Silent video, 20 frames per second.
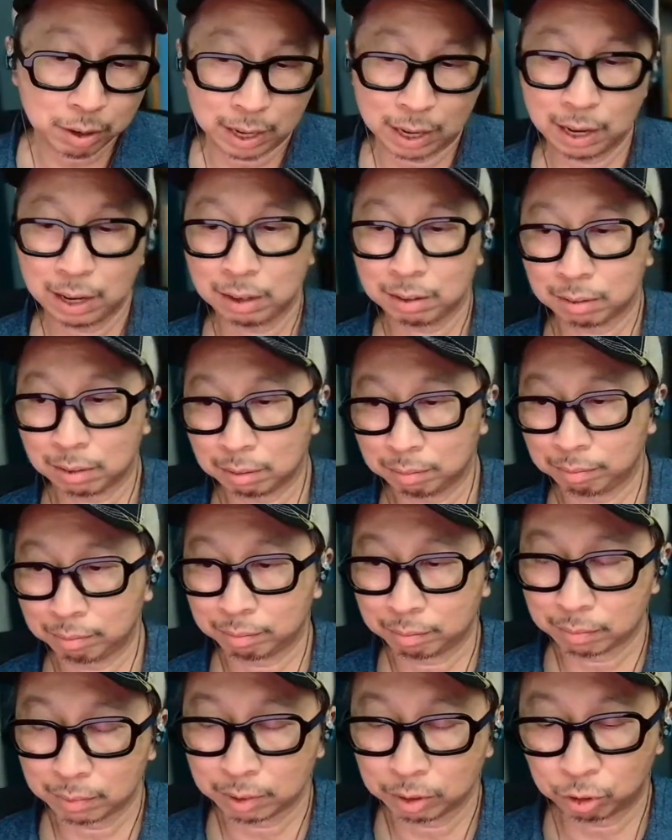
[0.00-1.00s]
hey,
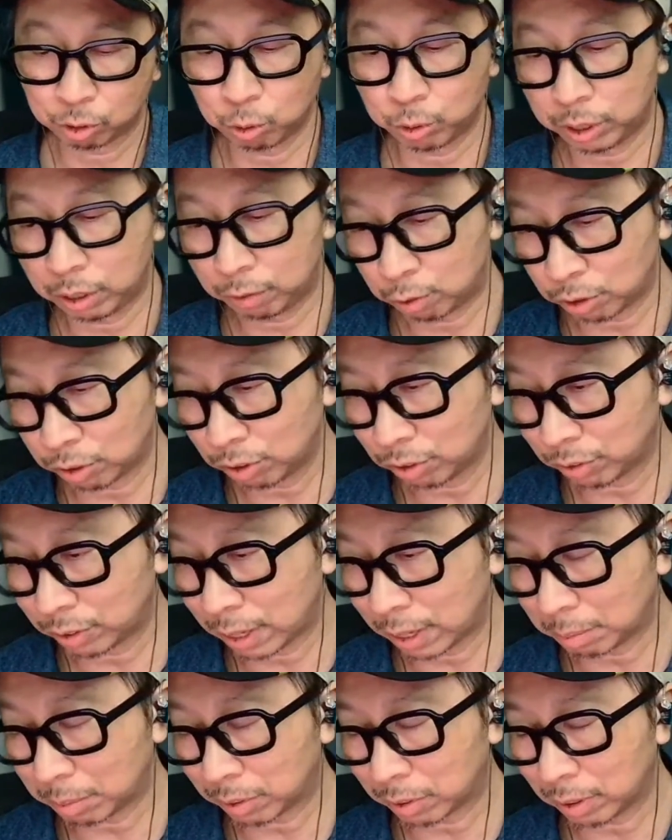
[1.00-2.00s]
Sony versus
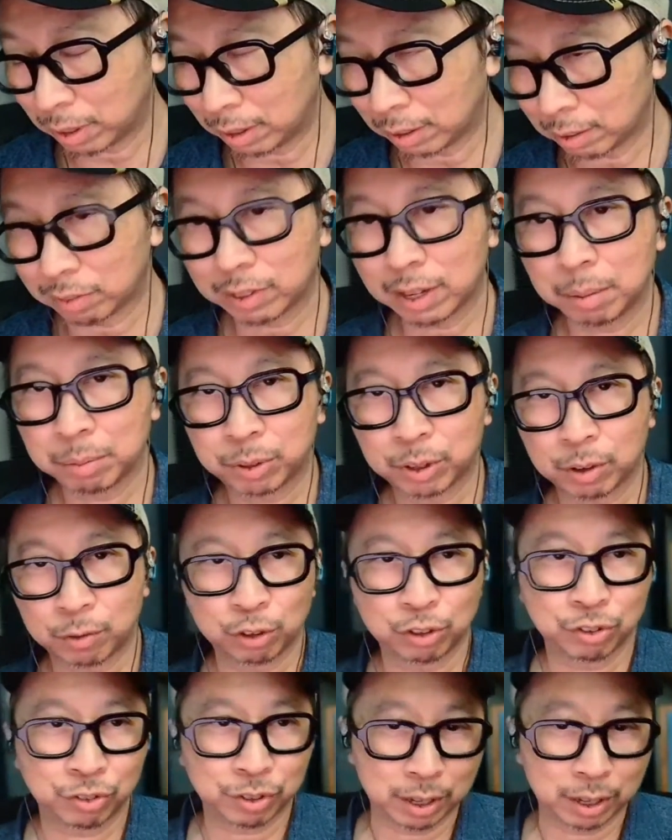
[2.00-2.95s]
Samsung, Samsung versus